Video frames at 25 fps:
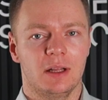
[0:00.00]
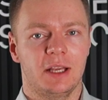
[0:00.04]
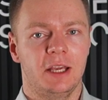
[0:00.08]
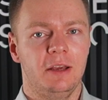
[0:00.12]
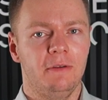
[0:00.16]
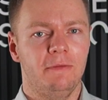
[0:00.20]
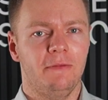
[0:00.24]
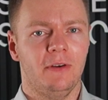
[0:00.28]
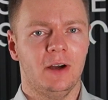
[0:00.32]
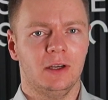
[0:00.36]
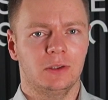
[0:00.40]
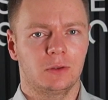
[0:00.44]
key
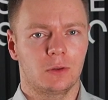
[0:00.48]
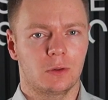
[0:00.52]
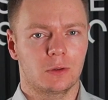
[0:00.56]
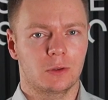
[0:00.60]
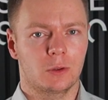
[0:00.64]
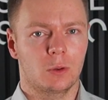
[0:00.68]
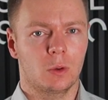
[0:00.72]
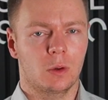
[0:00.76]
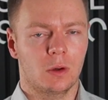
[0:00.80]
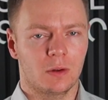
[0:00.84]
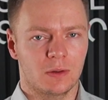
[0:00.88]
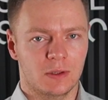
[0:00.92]
factors
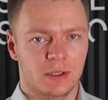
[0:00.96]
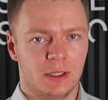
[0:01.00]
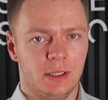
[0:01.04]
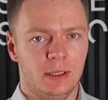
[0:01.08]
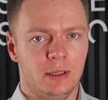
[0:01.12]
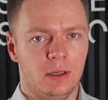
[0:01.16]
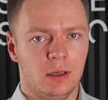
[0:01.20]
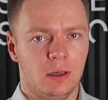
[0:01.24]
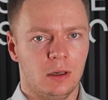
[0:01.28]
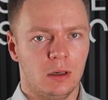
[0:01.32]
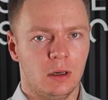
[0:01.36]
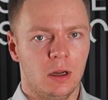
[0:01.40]
to
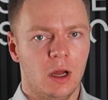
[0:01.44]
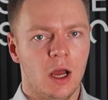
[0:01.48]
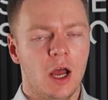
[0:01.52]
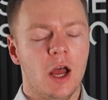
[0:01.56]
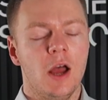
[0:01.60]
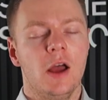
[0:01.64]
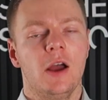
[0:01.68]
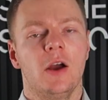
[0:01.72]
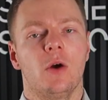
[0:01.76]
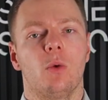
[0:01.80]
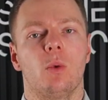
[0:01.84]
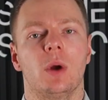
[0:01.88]
consider
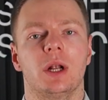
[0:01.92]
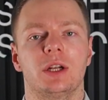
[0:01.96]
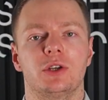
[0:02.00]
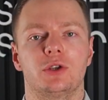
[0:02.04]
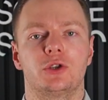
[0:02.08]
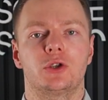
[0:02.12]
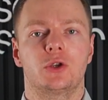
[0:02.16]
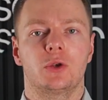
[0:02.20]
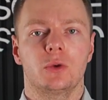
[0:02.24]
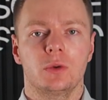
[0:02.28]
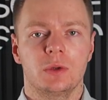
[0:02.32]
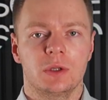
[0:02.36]
when
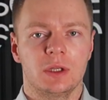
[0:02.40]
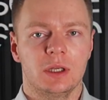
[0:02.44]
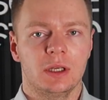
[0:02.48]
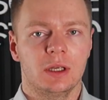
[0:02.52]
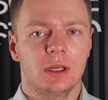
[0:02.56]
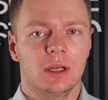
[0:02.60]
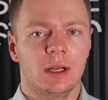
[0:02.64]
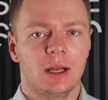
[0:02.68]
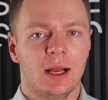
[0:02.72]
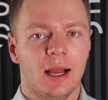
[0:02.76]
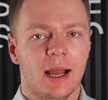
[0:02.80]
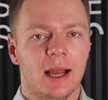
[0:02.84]

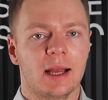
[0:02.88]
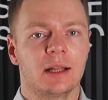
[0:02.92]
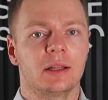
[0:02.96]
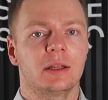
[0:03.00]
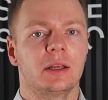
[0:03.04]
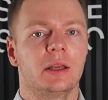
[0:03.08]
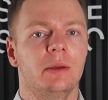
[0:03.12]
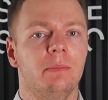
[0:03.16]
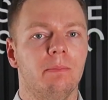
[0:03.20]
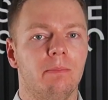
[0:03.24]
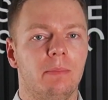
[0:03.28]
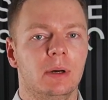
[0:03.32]
choosing an
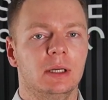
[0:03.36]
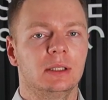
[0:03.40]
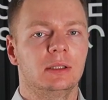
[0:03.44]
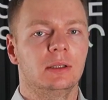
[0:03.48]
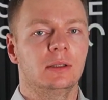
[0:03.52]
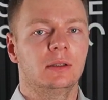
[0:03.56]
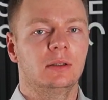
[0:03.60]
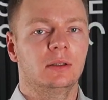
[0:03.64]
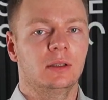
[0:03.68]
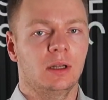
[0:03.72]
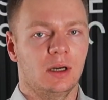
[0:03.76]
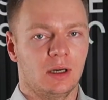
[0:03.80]

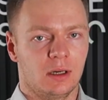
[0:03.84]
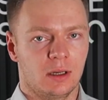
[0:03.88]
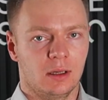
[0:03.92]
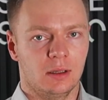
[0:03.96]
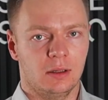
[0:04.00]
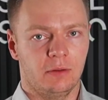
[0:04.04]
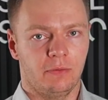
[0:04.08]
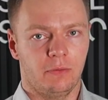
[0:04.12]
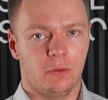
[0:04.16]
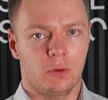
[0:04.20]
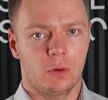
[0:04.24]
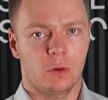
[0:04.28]
embedded
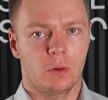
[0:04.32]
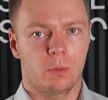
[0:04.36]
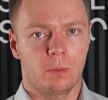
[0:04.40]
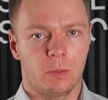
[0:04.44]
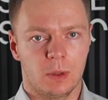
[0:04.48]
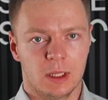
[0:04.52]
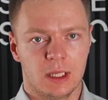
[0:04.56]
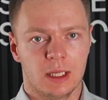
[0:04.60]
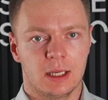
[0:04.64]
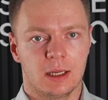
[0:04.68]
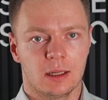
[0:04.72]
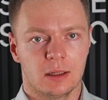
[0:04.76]
target for a
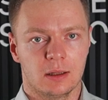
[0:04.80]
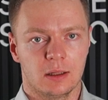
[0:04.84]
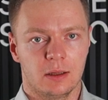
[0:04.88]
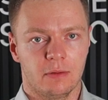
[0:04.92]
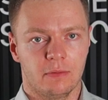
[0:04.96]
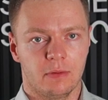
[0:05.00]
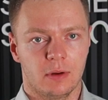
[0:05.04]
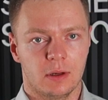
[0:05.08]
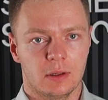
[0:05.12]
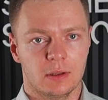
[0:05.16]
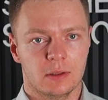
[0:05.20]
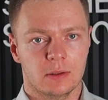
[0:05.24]
medical
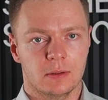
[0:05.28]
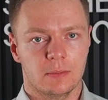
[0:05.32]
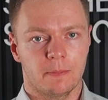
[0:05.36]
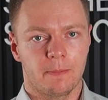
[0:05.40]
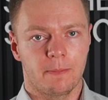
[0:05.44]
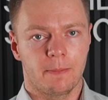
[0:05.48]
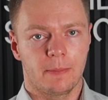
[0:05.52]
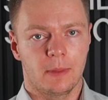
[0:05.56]
device.